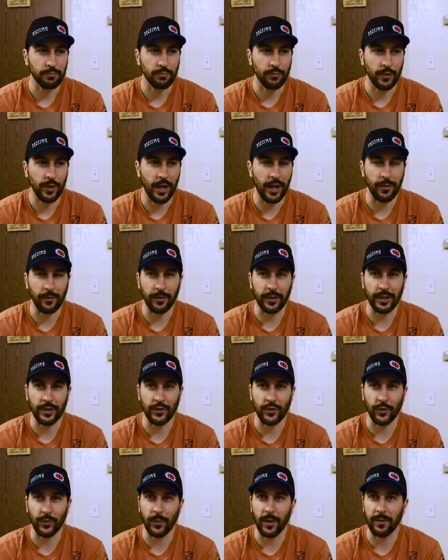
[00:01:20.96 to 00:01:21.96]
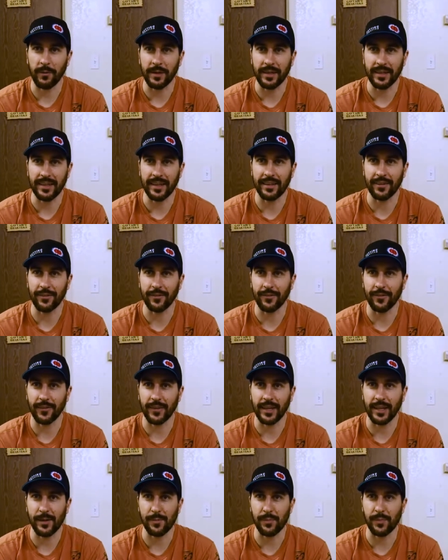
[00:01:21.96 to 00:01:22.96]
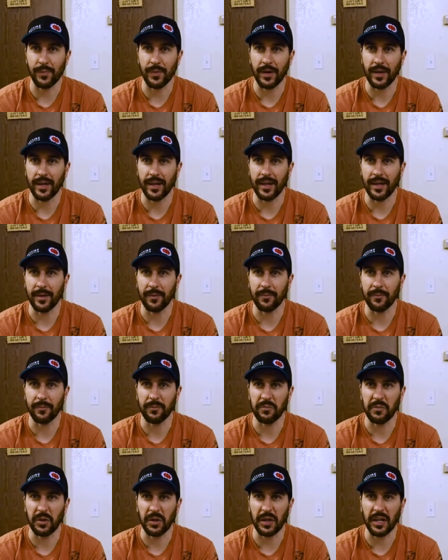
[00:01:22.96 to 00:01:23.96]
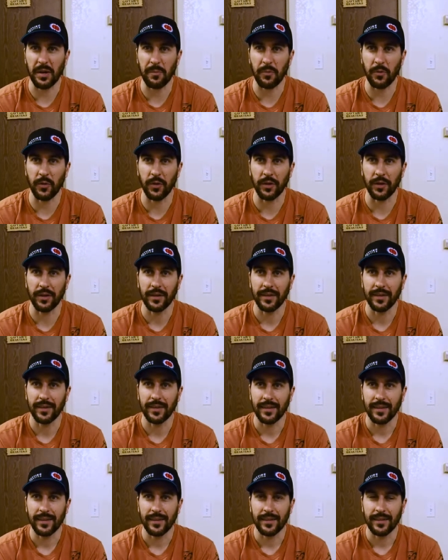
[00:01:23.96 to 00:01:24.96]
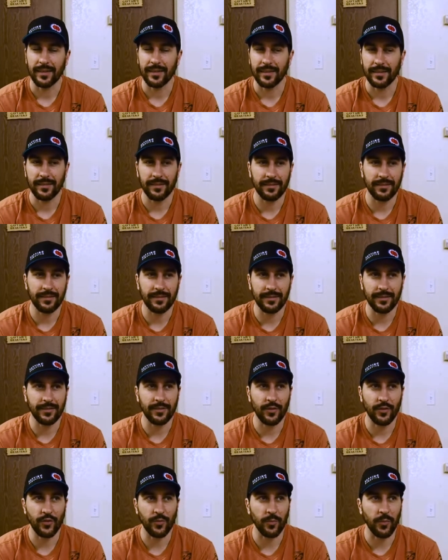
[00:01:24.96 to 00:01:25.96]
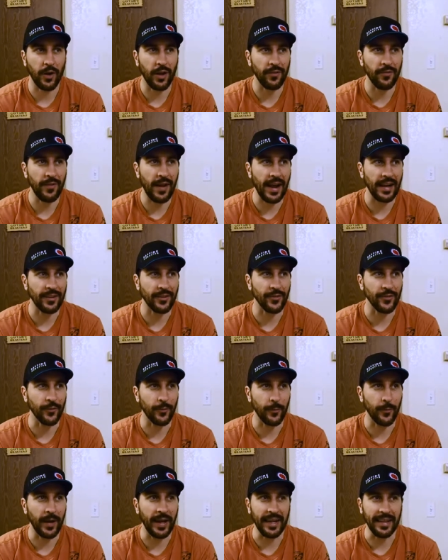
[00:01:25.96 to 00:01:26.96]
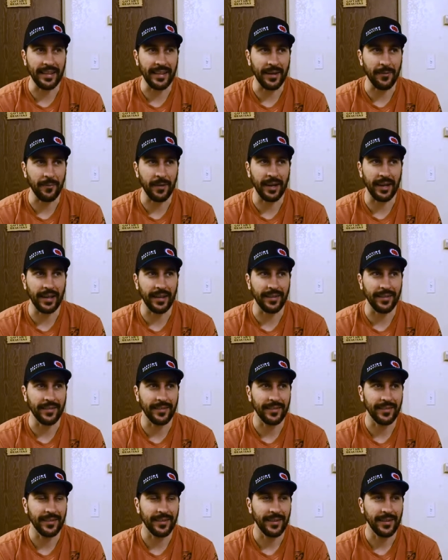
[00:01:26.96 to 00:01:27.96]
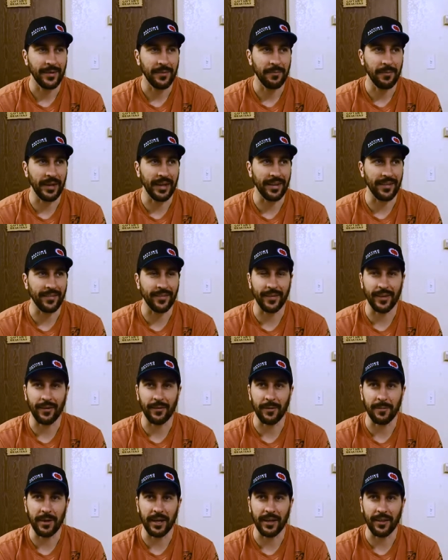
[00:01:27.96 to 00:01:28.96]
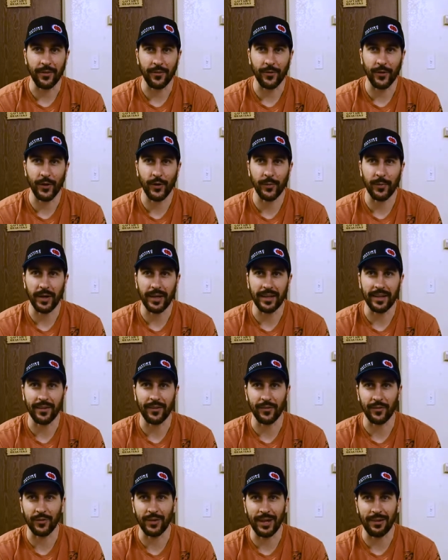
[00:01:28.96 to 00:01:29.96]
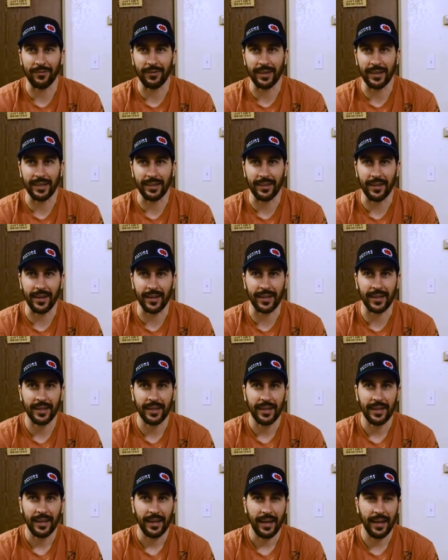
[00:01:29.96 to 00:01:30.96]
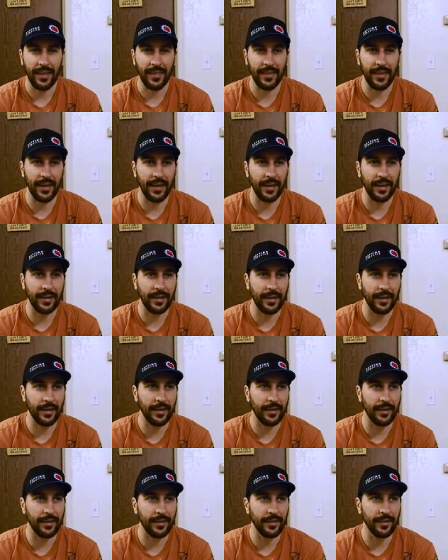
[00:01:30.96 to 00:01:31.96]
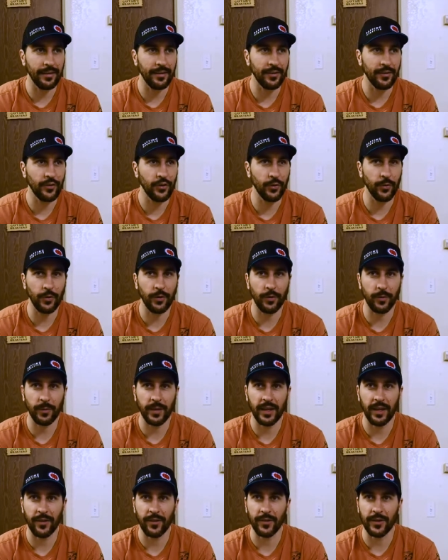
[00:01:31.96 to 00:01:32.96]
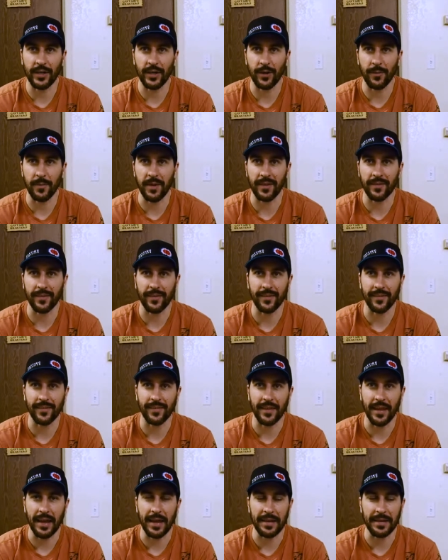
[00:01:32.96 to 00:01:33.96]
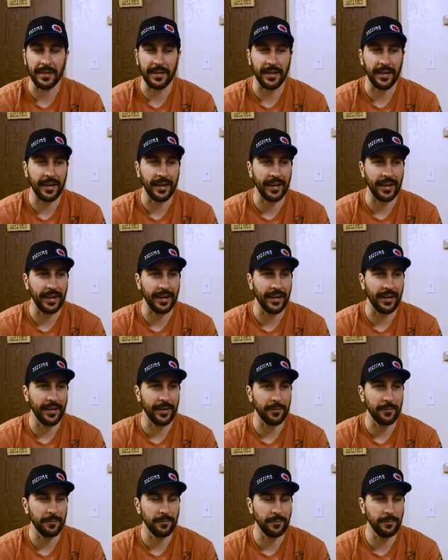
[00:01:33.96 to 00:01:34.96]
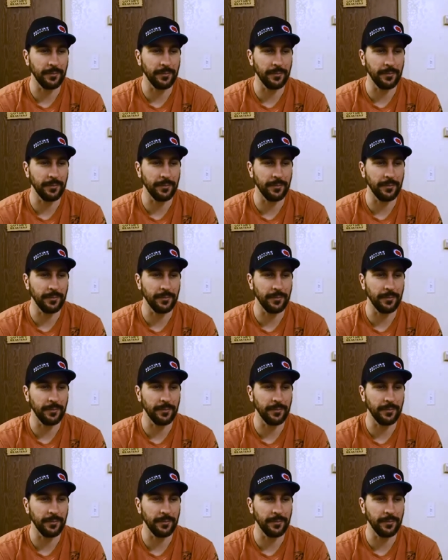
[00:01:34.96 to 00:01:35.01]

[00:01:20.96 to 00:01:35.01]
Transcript: Not really sure why we didn't flip. There are a couple small factors of weight that might have made it so that we made it through, but it was definitely luck. And then two or three other near misses that I